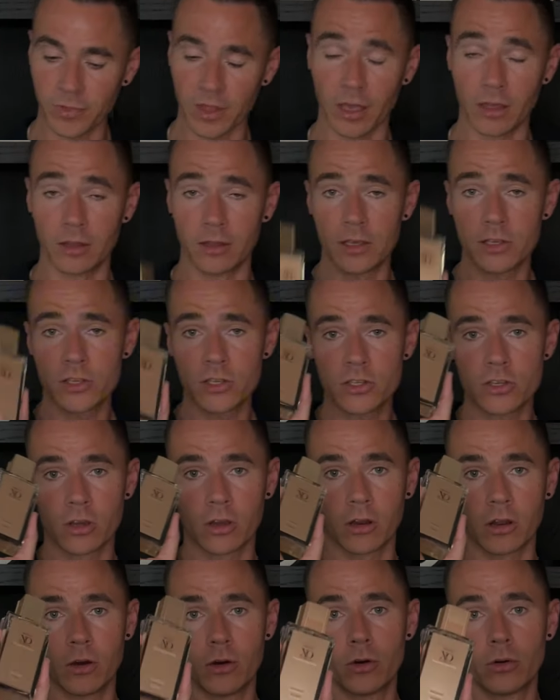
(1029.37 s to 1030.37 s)
And this is a
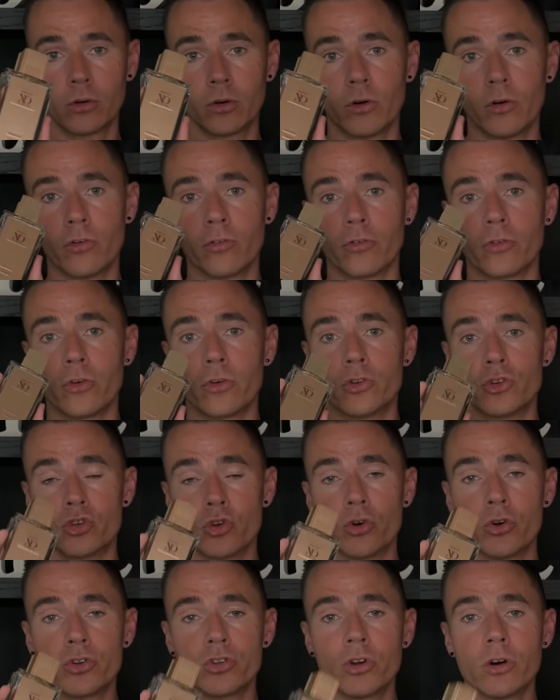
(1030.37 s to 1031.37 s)
clone of
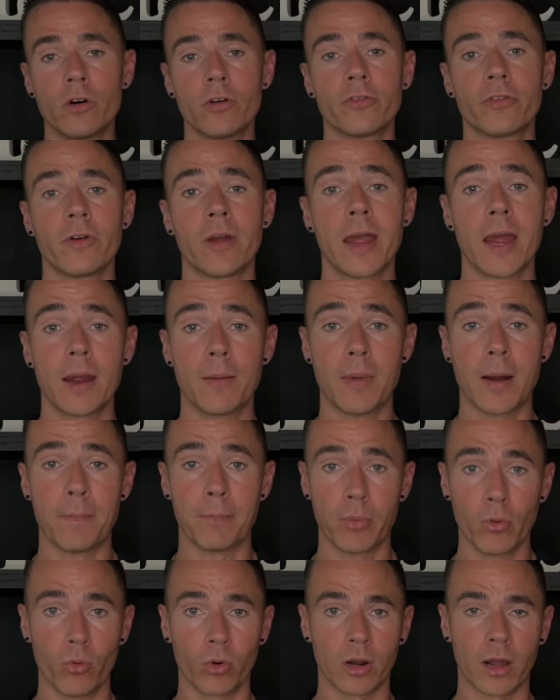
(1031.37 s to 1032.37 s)
Xerjoff Erba
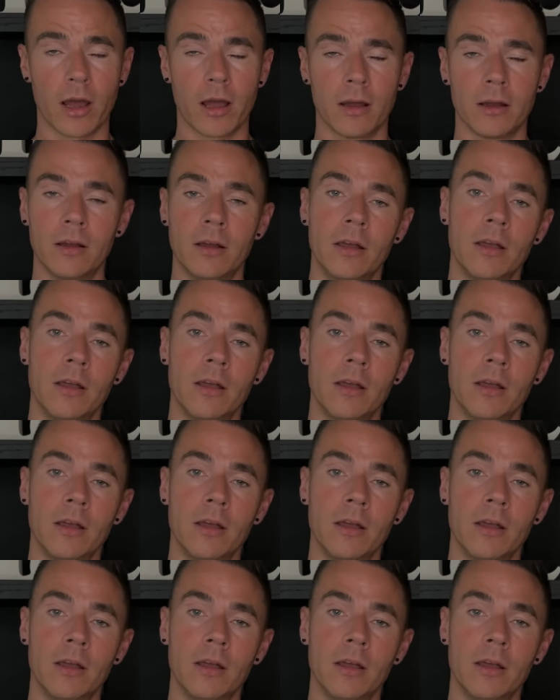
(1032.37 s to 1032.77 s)
Pura,